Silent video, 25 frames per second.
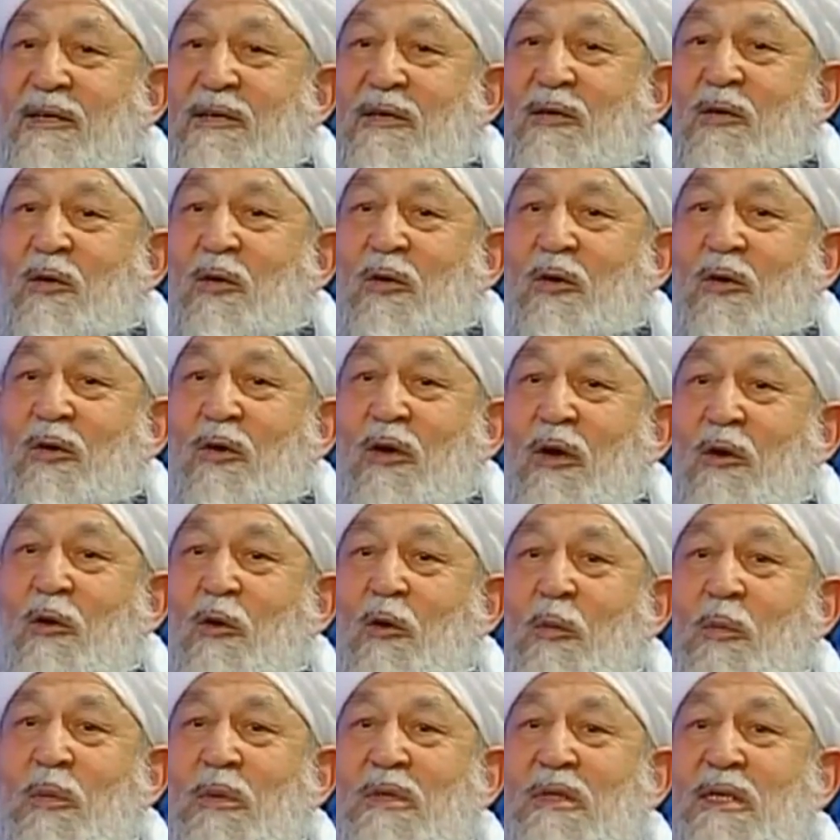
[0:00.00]
the Holy Quran
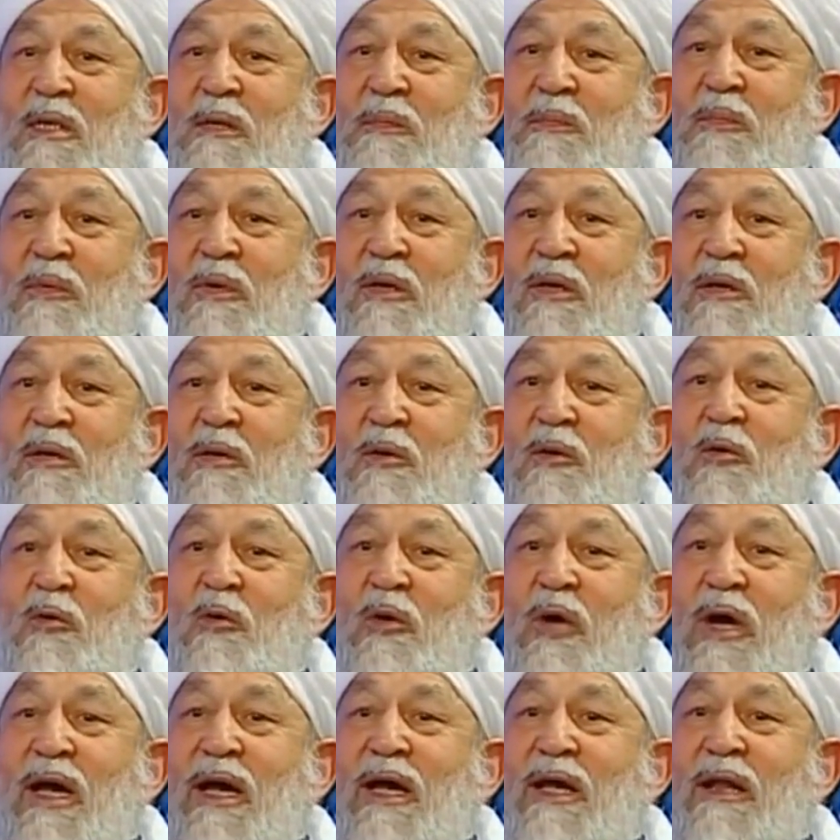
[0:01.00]
opens up a
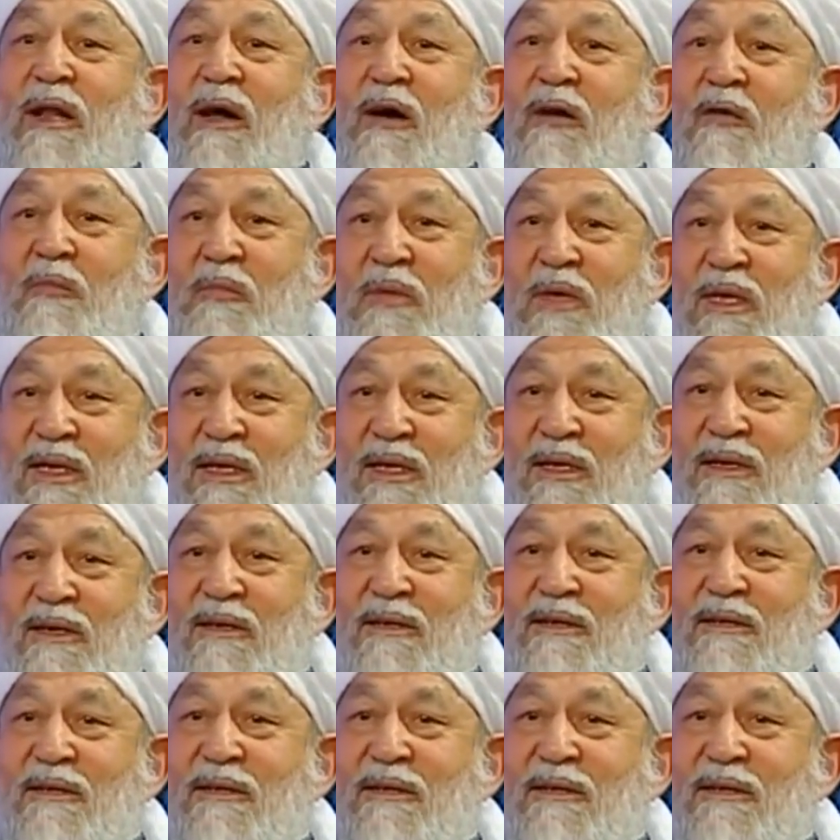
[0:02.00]
new era of meaning.